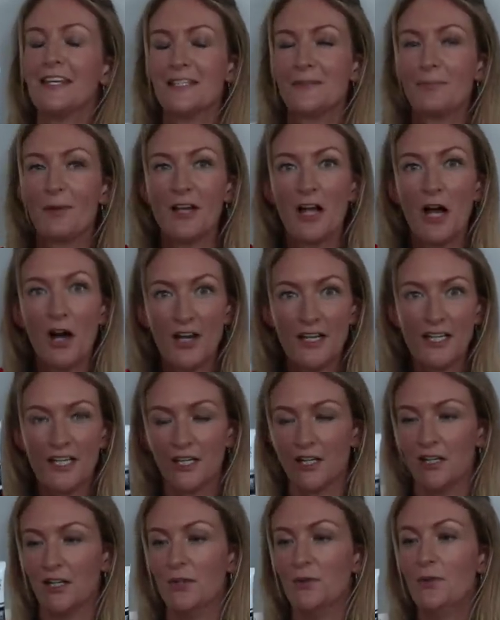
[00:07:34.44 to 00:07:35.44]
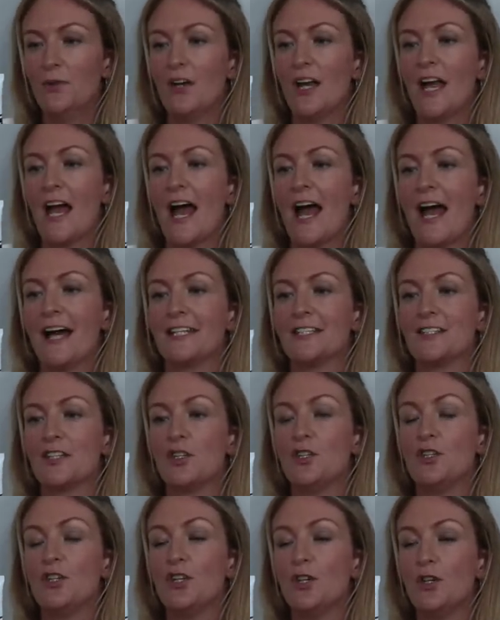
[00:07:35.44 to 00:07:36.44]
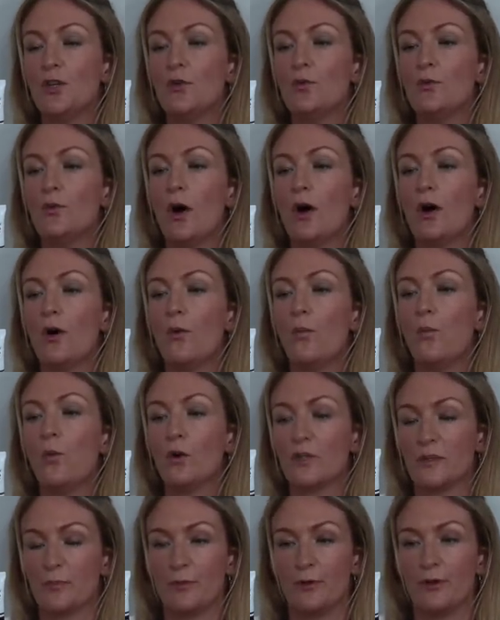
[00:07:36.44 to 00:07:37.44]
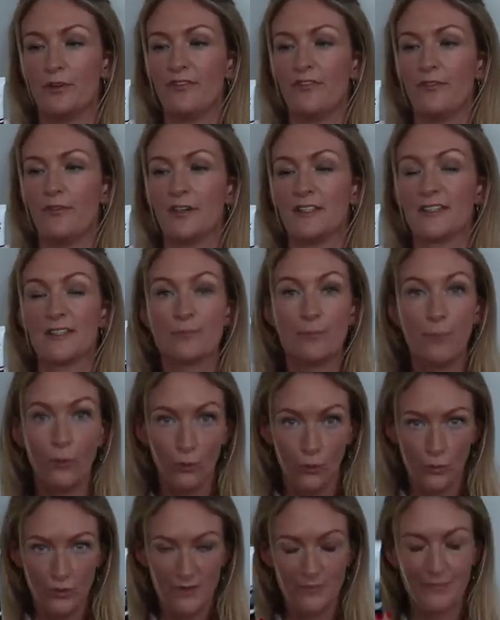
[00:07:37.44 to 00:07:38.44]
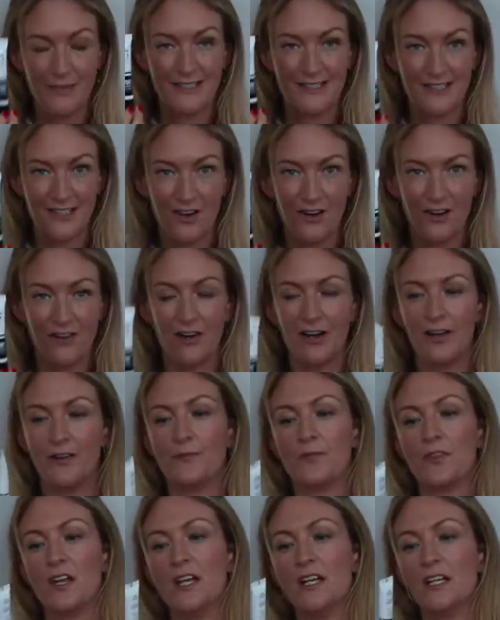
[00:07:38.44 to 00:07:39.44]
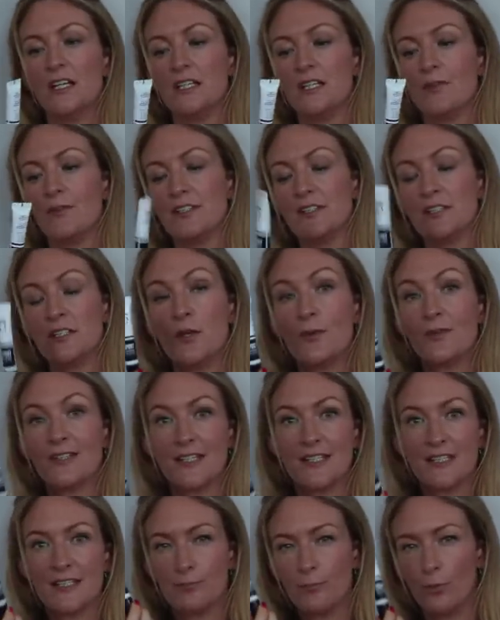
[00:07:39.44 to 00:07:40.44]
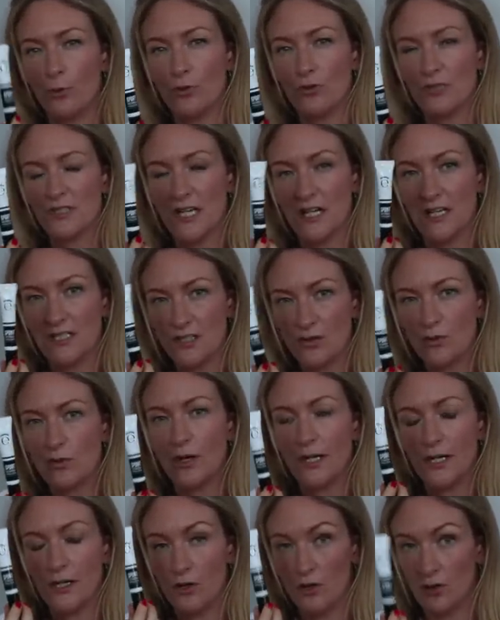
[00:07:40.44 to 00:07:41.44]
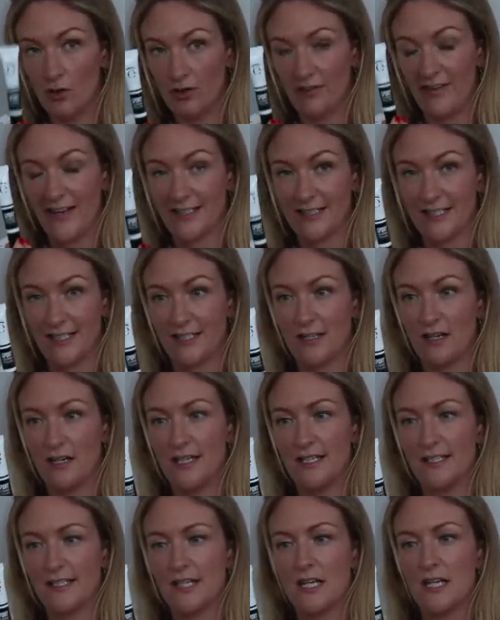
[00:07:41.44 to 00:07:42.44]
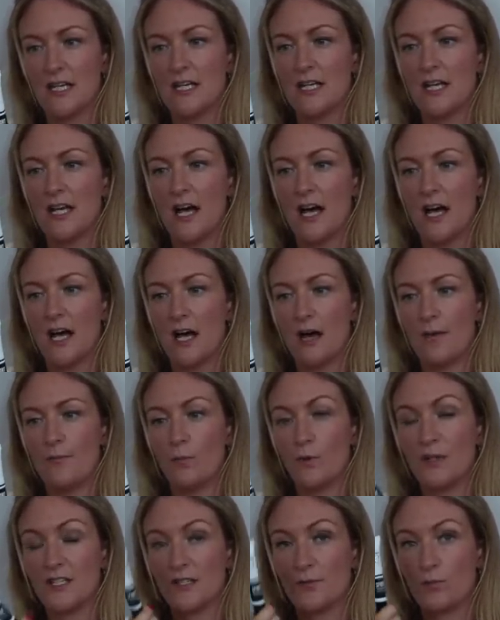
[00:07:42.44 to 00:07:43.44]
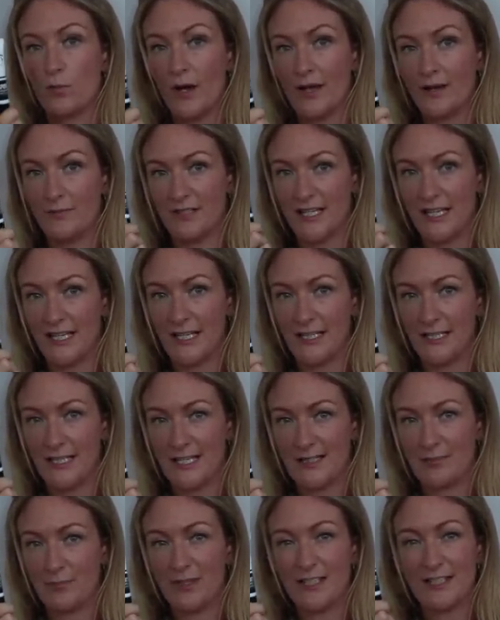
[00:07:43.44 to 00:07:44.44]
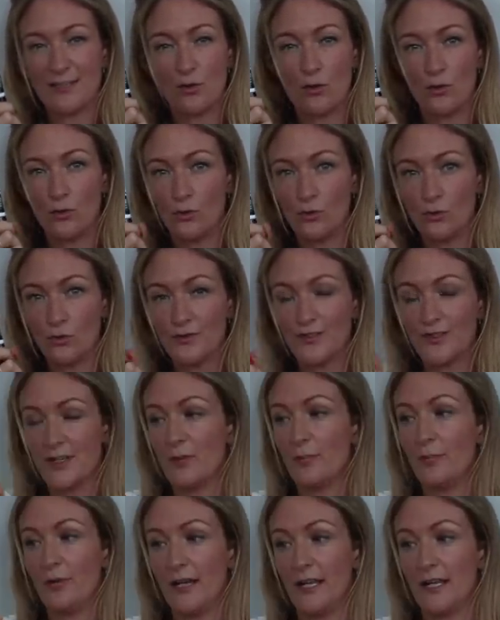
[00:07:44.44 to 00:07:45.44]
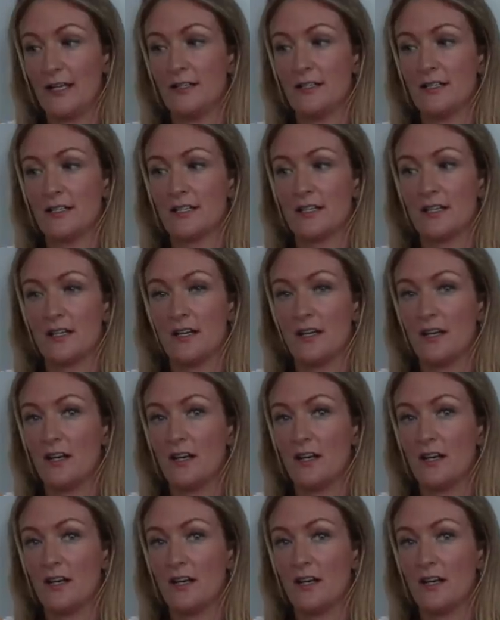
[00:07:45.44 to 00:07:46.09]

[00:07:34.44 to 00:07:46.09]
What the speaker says: It's by Ico and it's a new waterproof sport mascara. Now, I know it says sport. I do quite a lot of exercise, which is why I'm taking this, but it's also brilliant